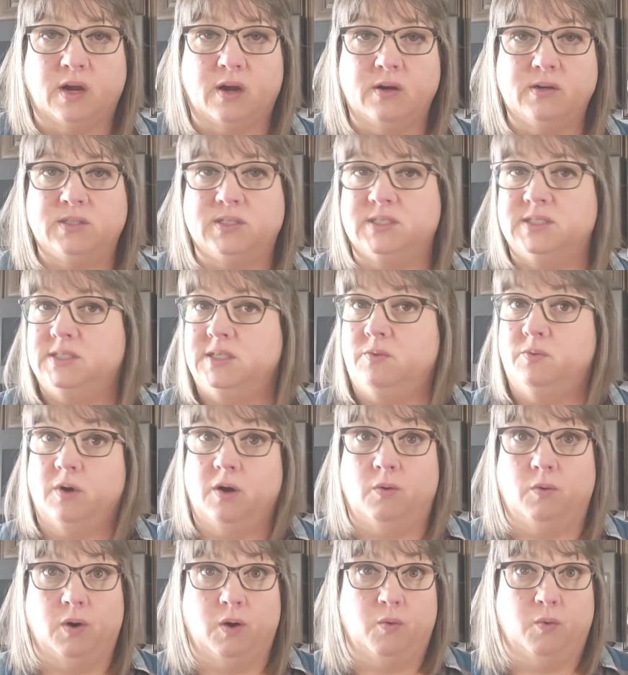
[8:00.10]
are, to see
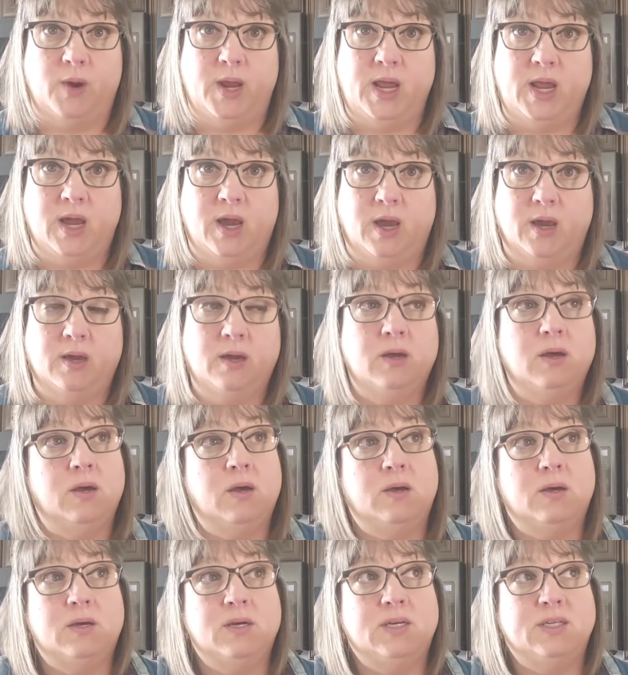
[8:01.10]
where we're weak,
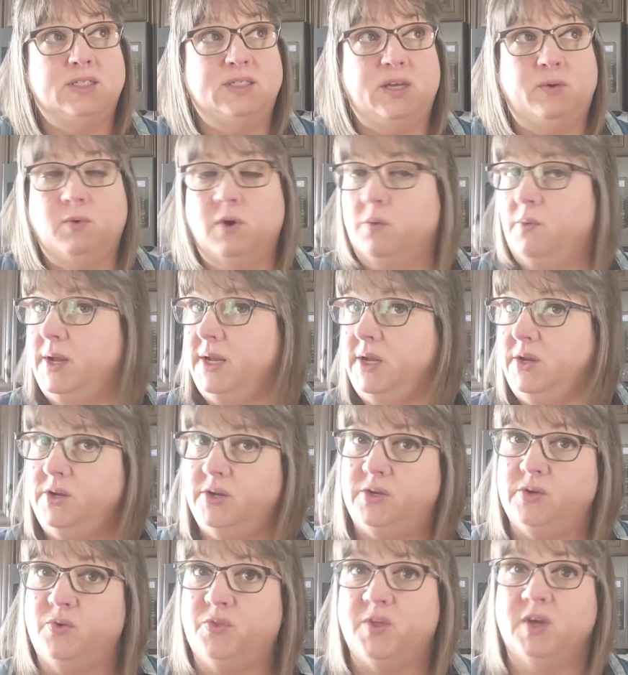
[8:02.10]
see where we need
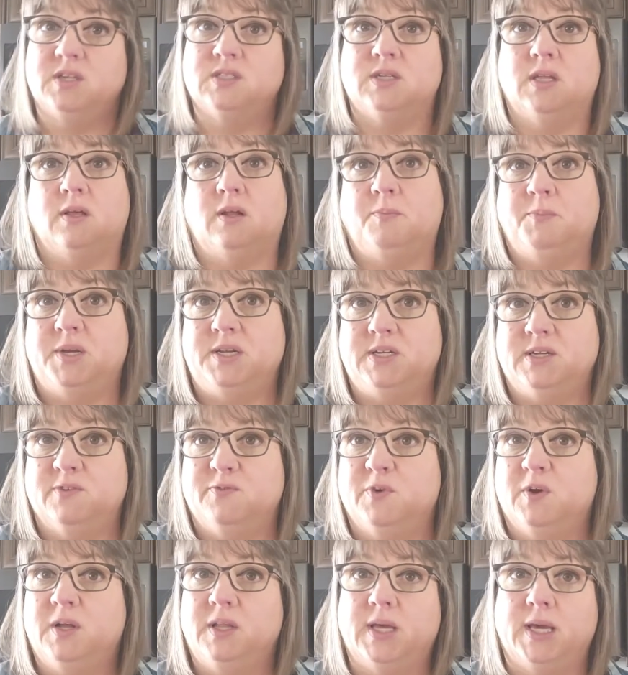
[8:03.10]
to do things a little bit
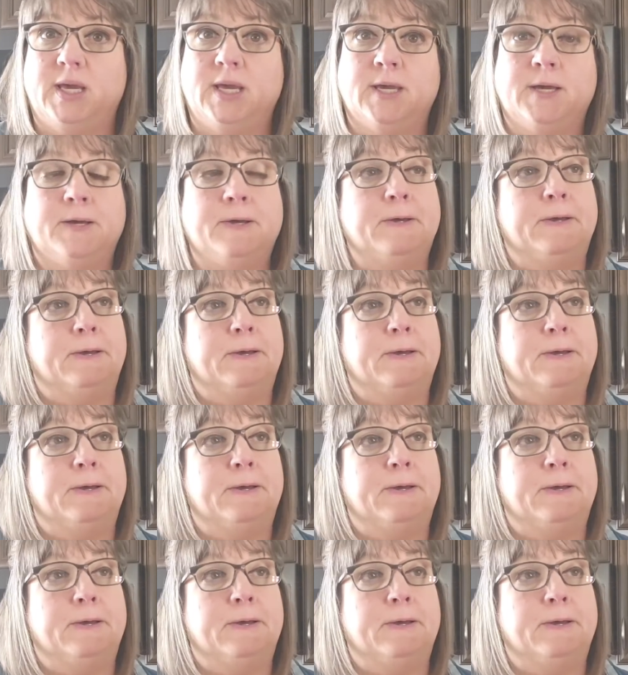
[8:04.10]
differently.